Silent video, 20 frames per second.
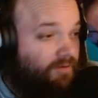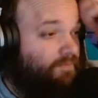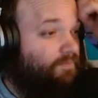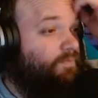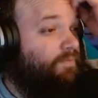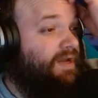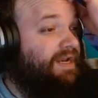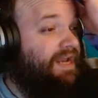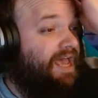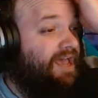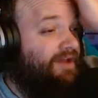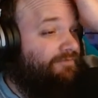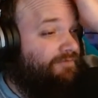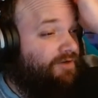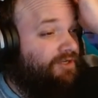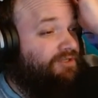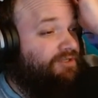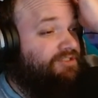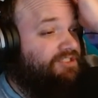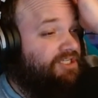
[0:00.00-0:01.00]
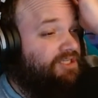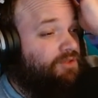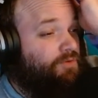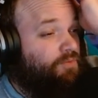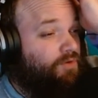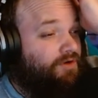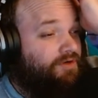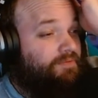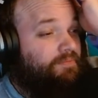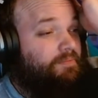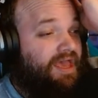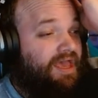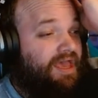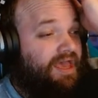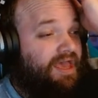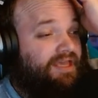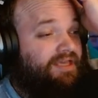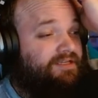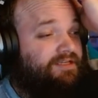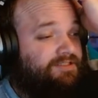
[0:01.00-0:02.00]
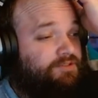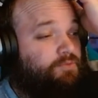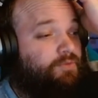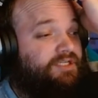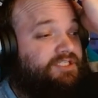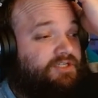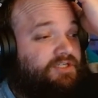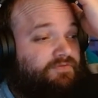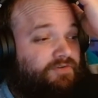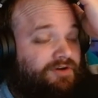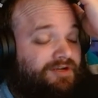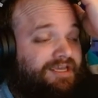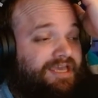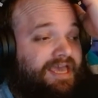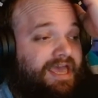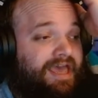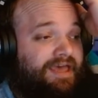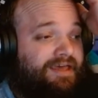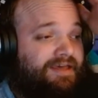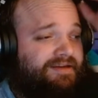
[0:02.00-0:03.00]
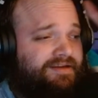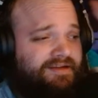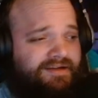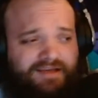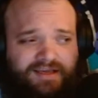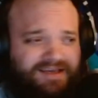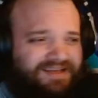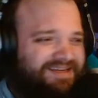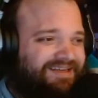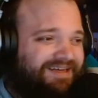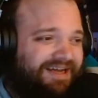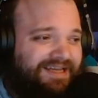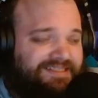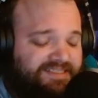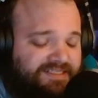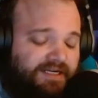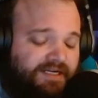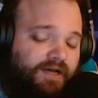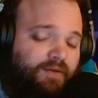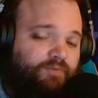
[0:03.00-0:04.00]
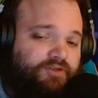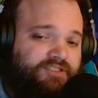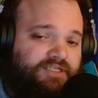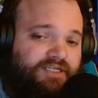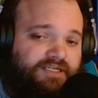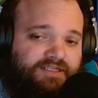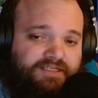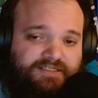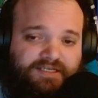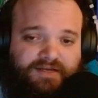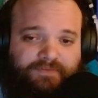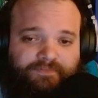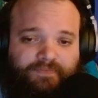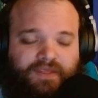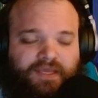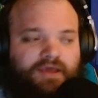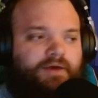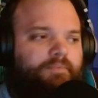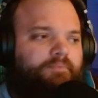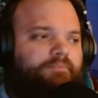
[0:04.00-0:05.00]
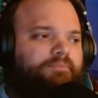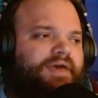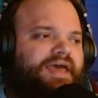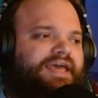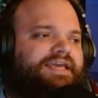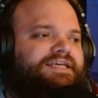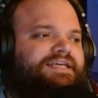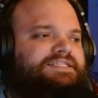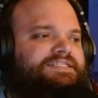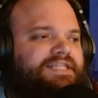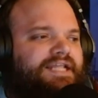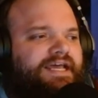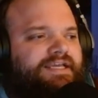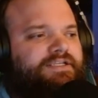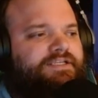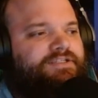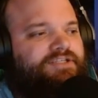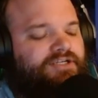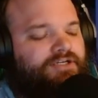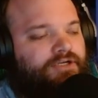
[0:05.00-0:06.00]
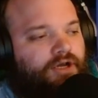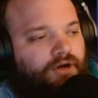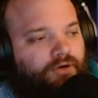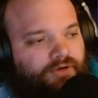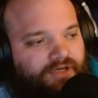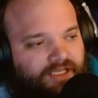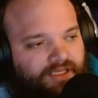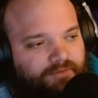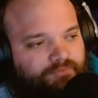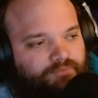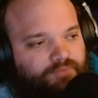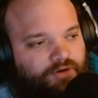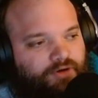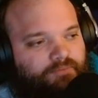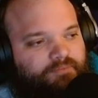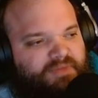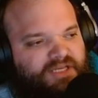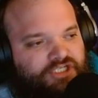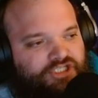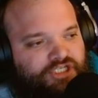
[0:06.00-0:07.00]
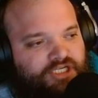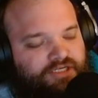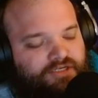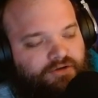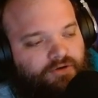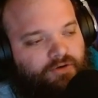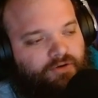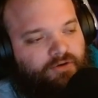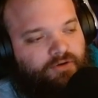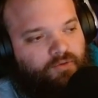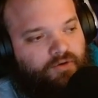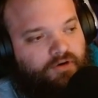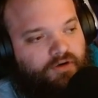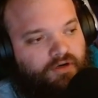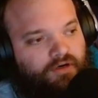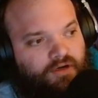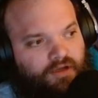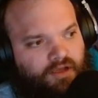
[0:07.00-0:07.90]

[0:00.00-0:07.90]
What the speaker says: whenever you see the word may, switch it for can 99% of the time. May is like denoting permission or